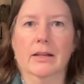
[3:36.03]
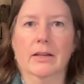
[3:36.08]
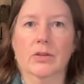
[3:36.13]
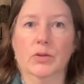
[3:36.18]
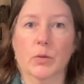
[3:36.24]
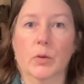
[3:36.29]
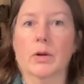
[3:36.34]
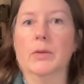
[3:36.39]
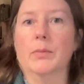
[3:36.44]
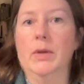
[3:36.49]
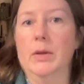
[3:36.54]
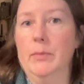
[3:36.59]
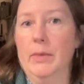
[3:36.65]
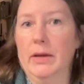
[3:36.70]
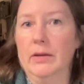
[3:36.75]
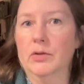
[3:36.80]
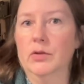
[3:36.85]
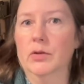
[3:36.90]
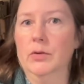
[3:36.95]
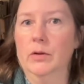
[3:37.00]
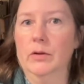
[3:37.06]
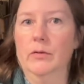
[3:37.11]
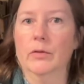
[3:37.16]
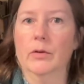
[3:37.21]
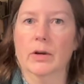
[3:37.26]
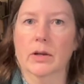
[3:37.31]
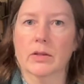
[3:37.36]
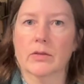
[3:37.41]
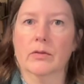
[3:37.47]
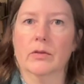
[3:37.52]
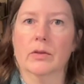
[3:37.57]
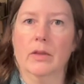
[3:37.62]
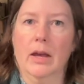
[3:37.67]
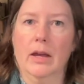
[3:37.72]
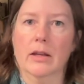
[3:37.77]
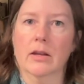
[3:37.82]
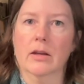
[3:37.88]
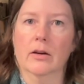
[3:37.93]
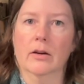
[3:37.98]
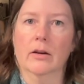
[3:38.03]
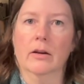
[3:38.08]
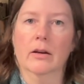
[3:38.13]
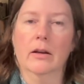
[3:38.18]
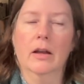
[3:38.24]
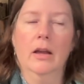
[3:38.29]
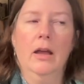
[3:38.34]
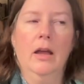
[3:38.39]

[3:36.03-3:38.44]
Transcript: is going to be best suited for us for that year.